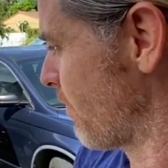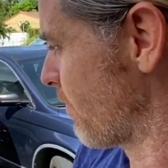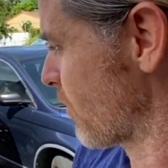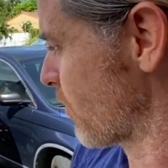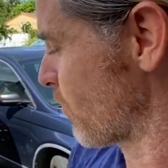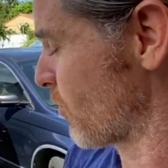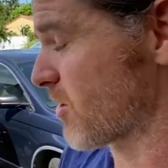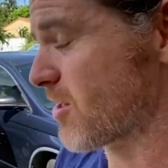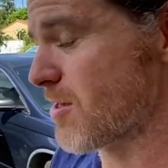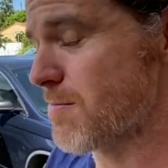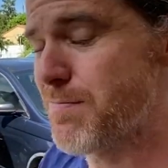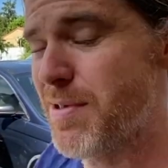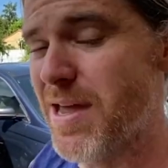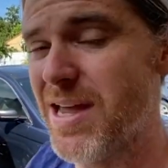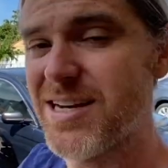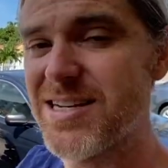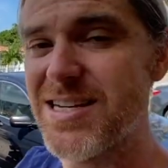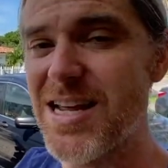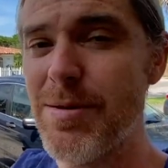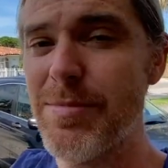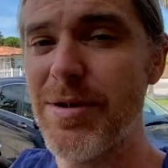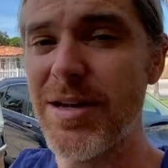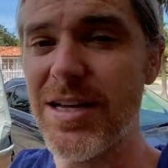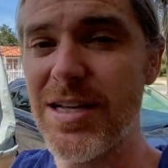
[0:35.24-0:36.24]
with the
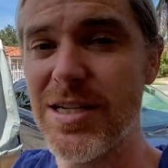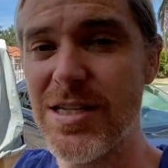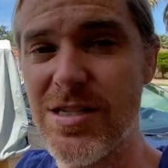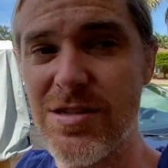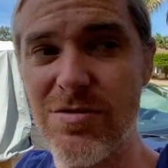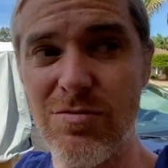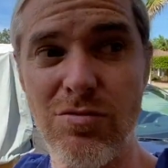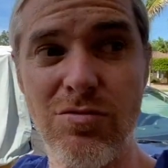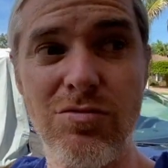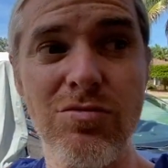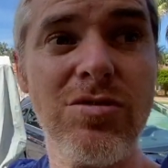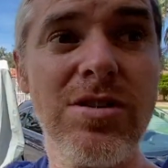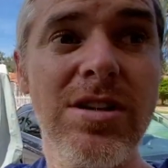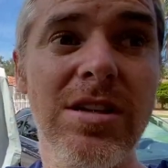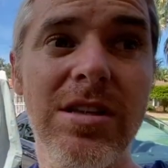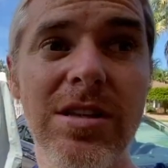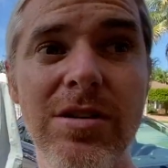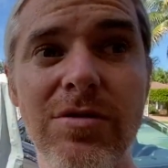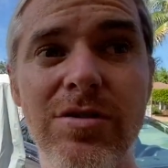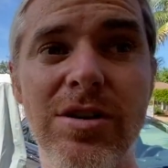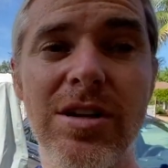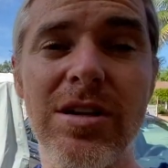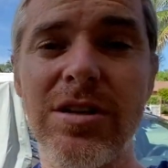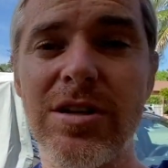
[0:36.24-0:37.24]
pandemic, it's really,
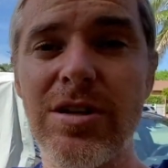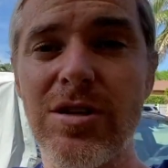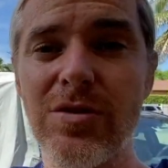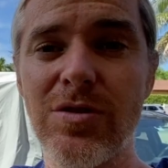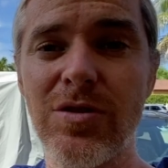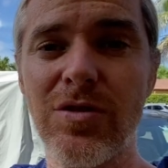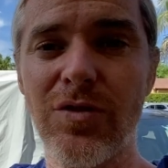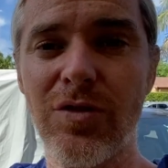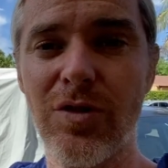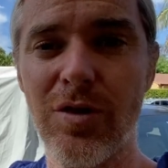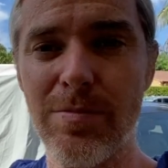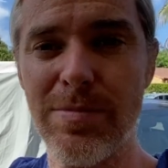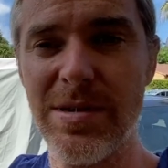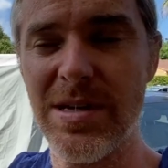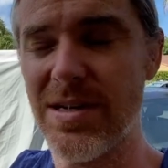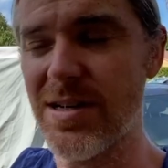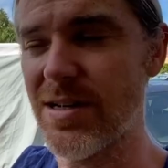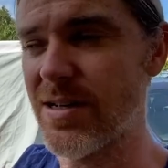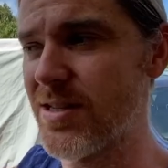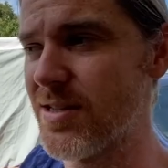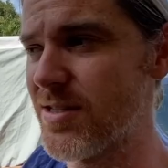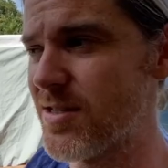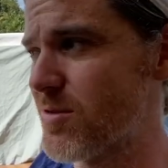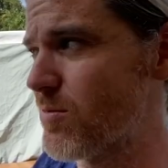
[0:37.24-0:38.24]
really useful
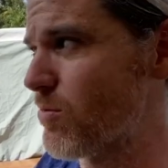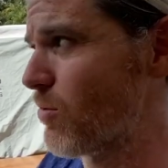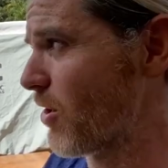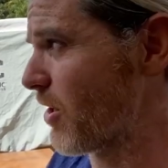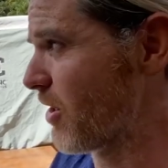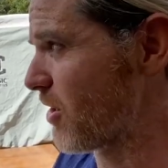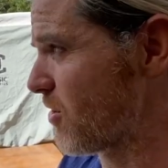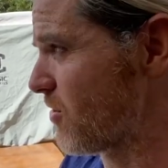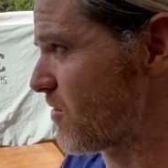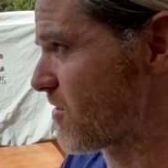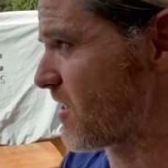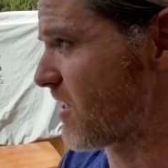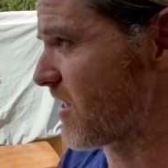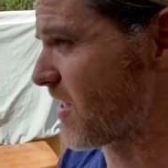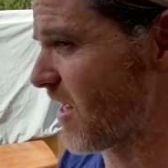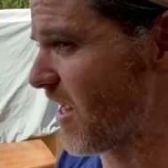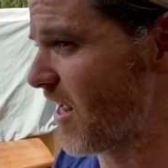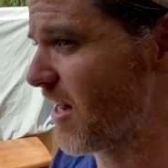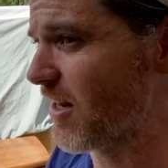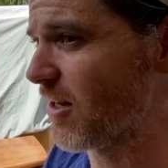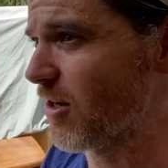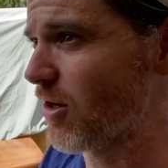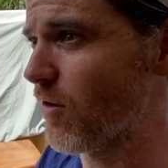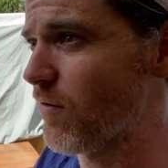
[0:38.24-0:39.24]
because we're going to use it
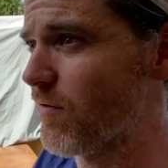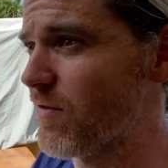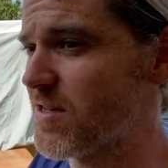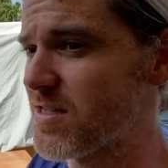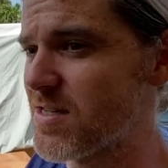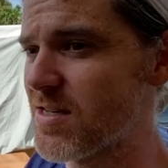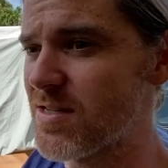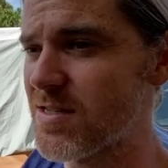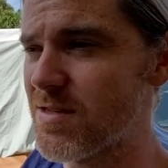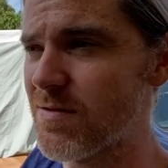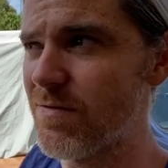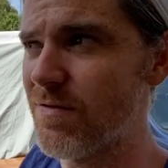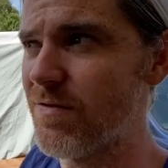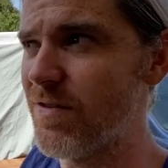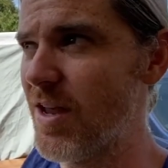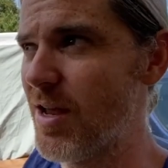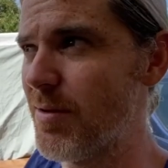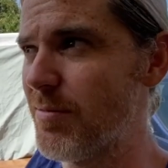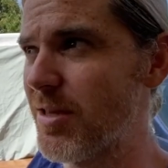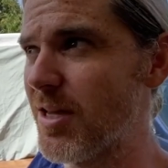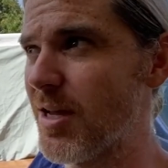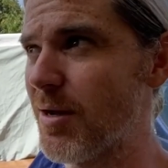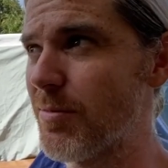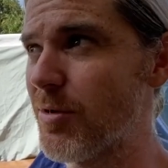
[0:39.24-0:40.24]
again and go visit some
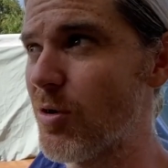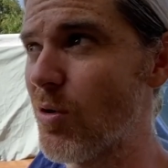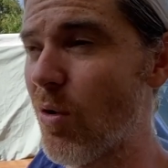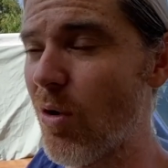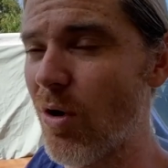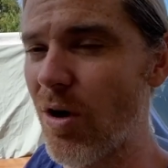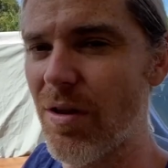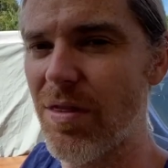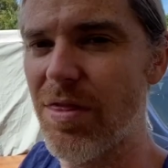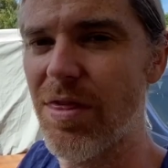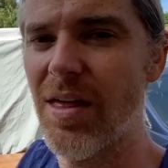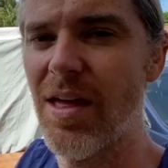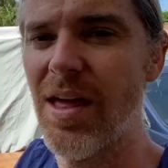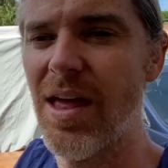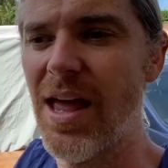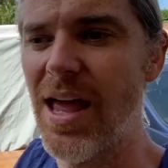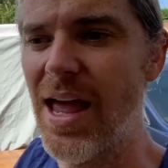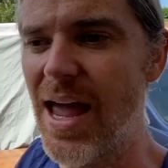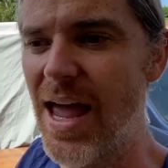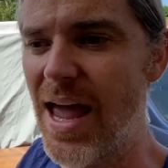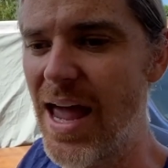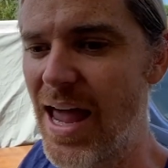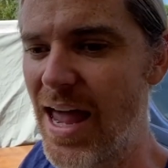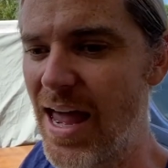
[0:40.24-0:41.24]
family up north.
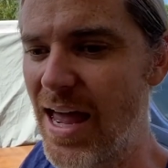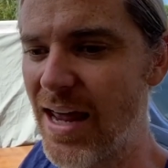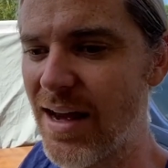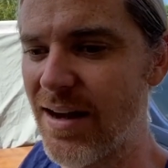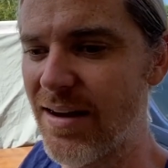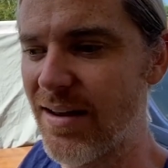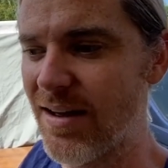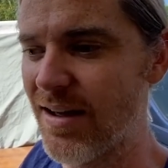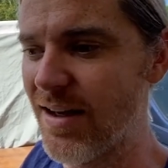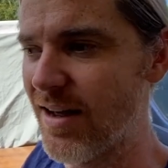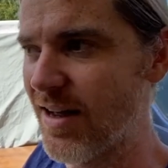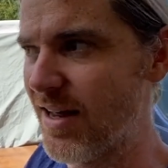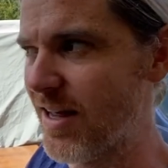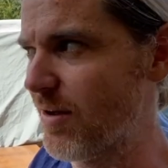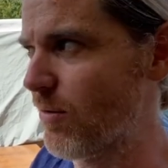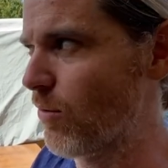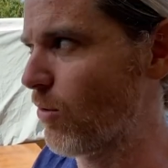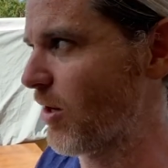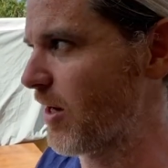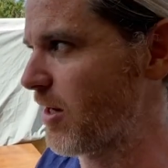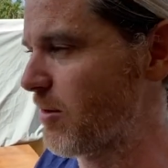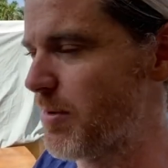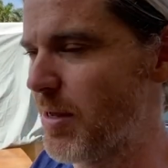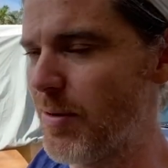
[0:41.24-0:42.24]
And we're
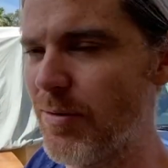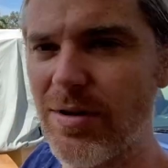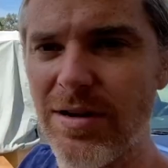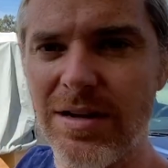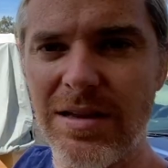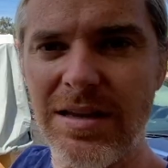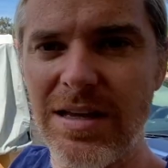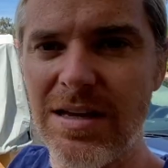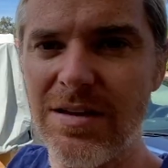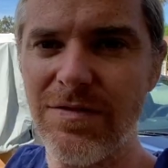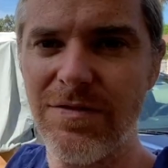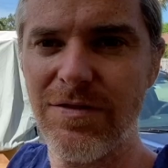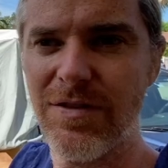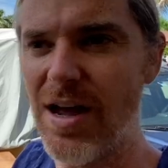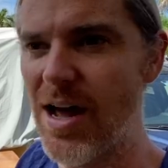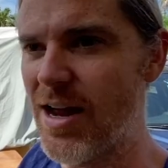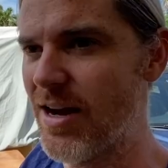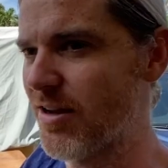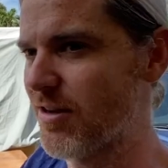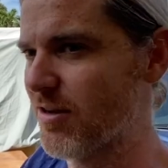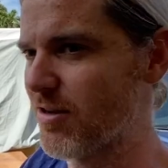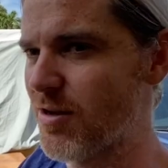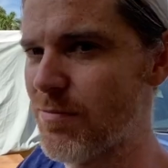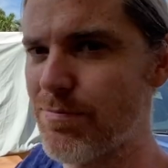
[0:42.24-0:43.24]
going to be able to live
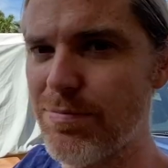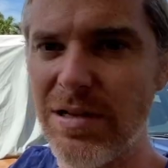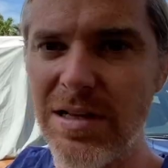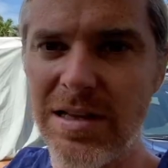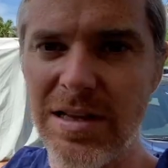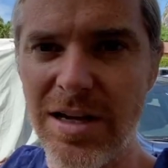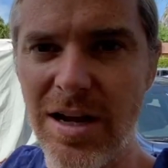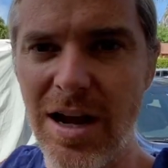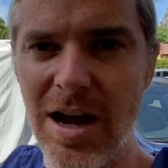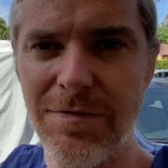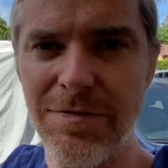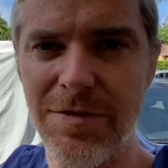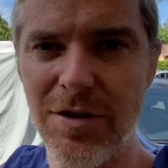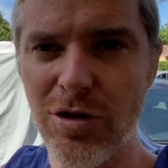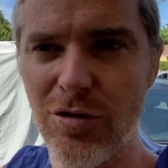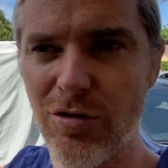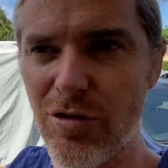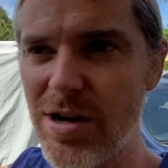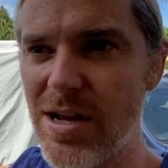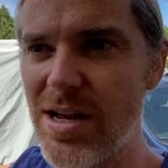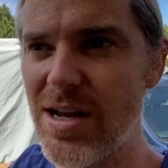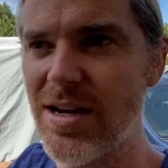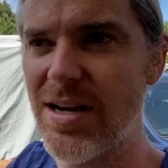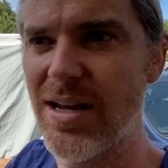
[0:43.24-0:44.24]
kind of completely off the
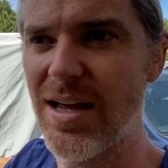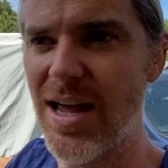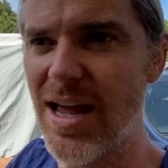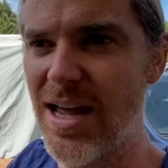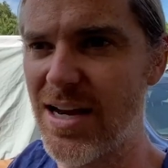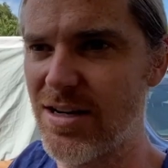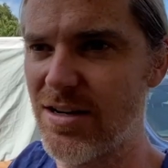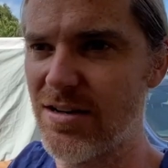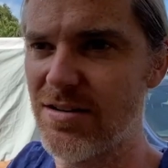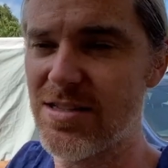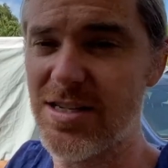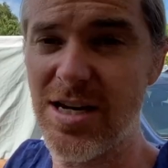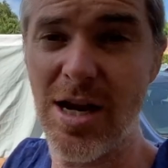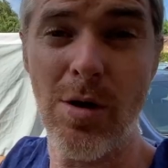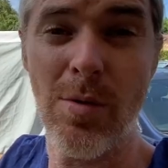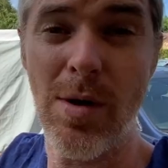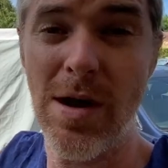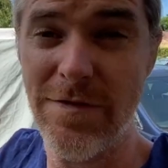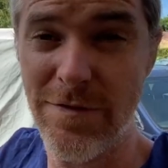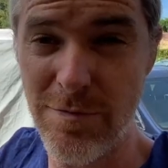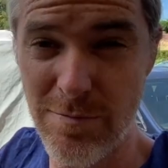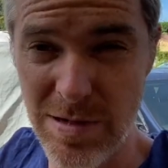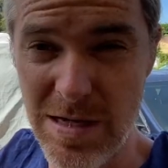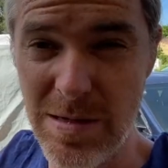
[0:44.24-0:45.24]
grid and stay away
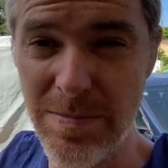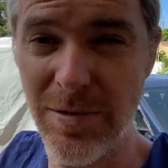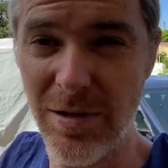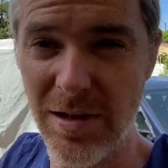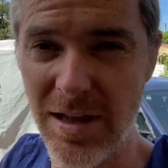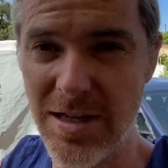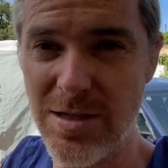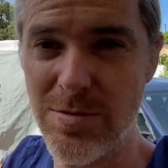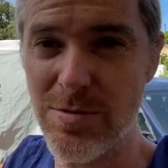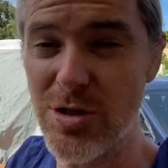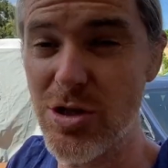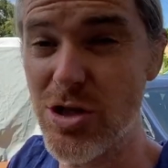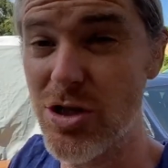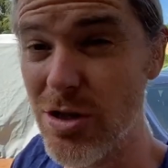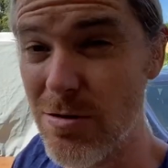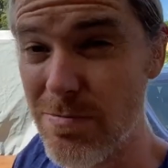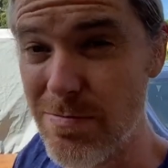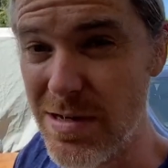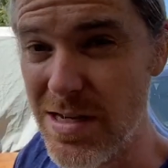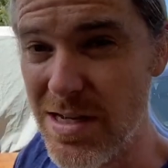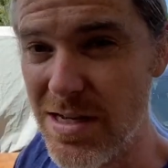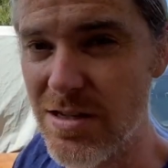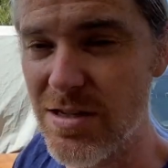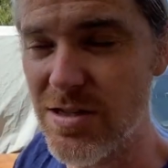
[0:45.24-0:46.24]
from people as we should
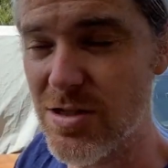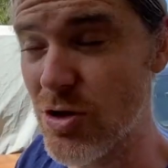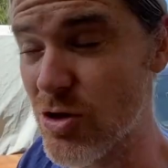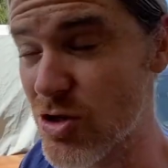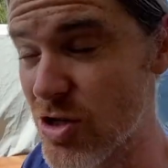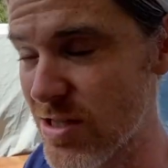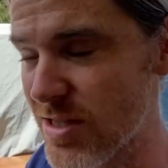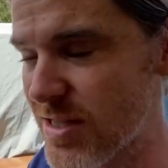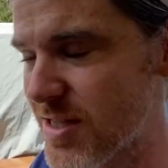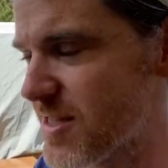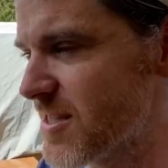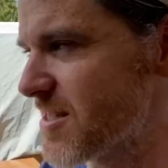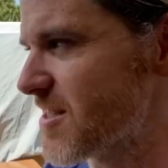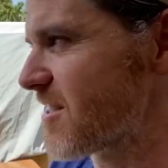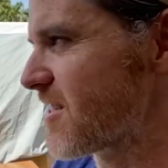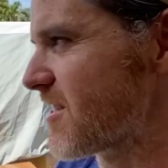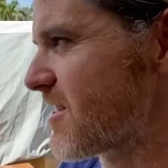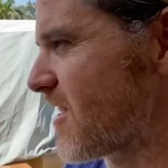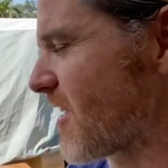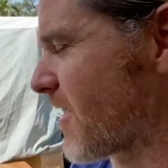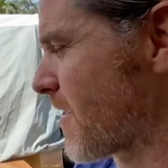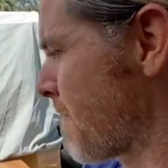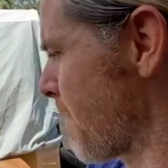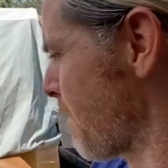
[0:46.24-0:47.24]
be, socially
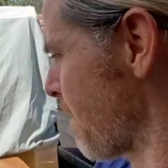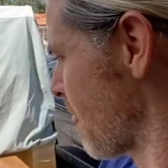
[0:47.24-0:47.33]
distancing.